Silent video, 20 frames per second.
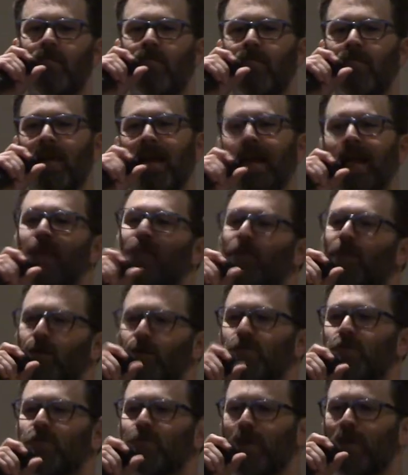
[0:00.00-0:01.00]
make
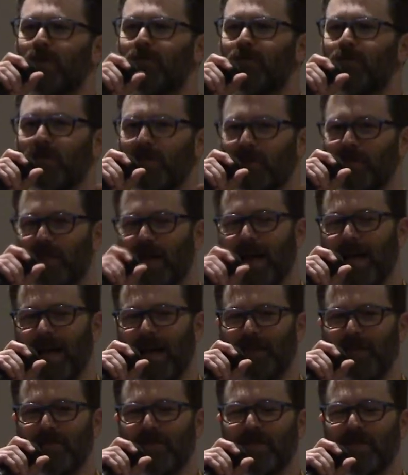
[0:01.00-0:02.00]
those people's
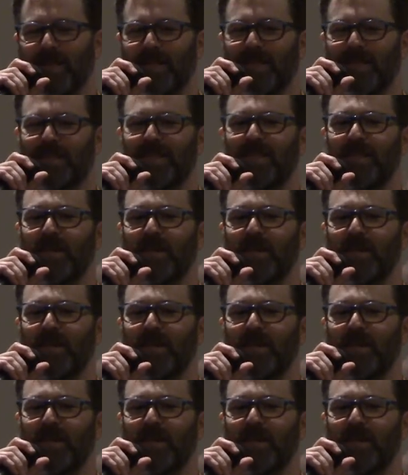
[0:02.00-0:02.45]
lives as